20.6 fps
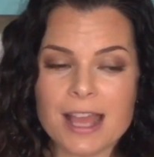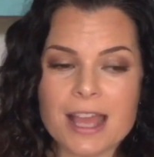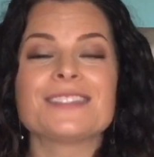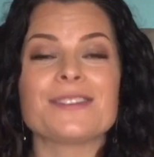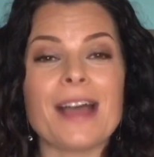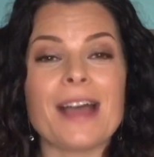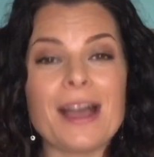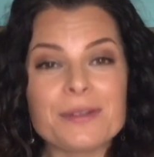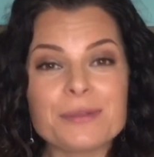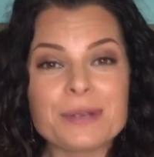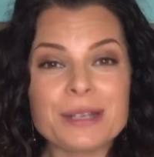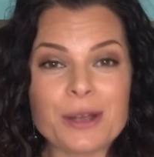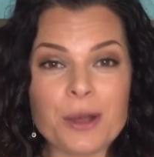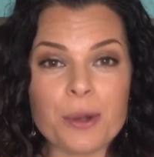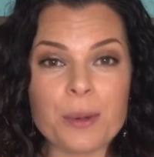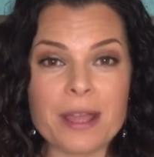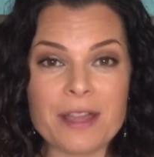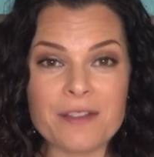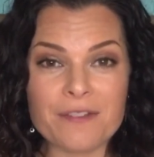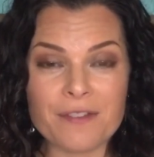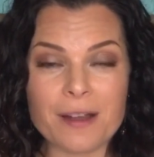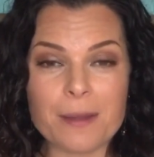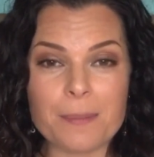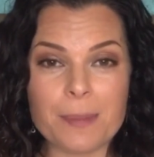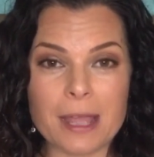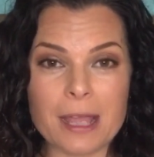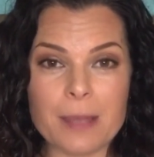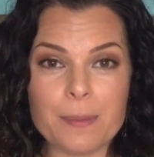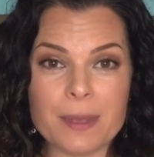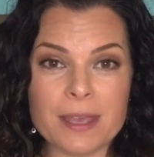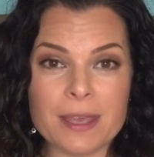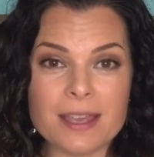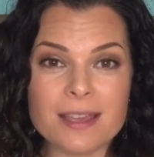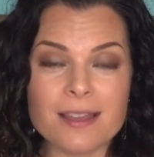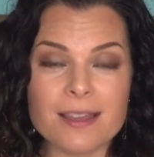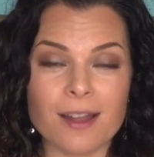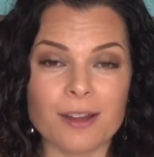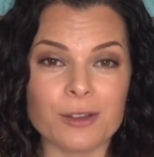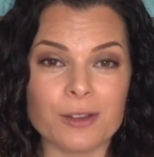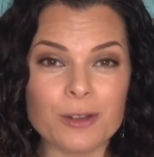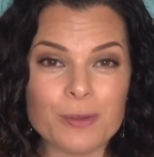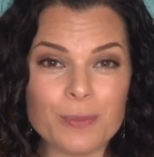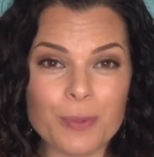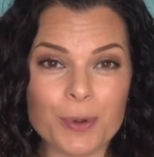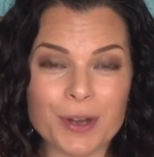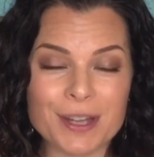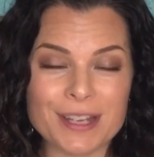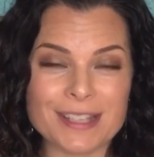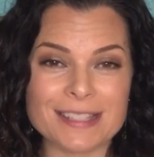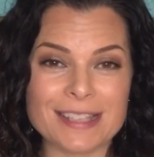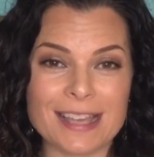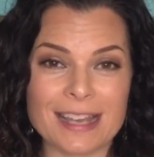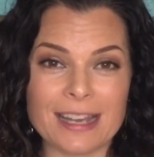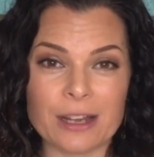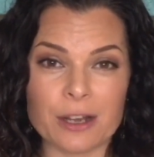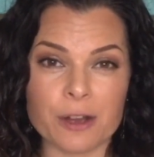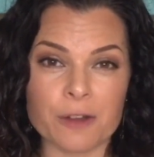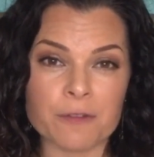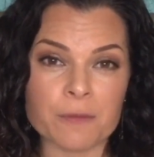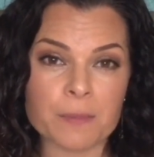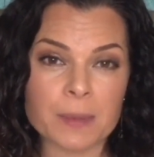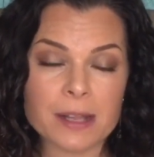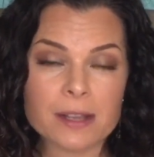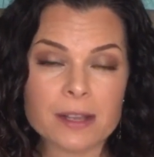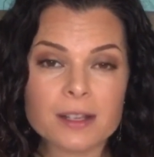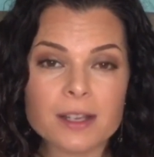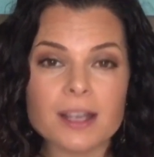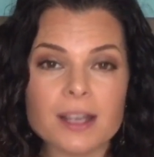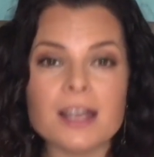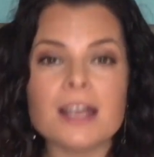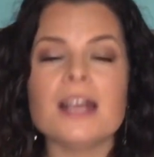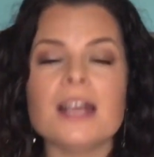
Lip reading: So how do we know if our baby, our newborn, is getting enough milk?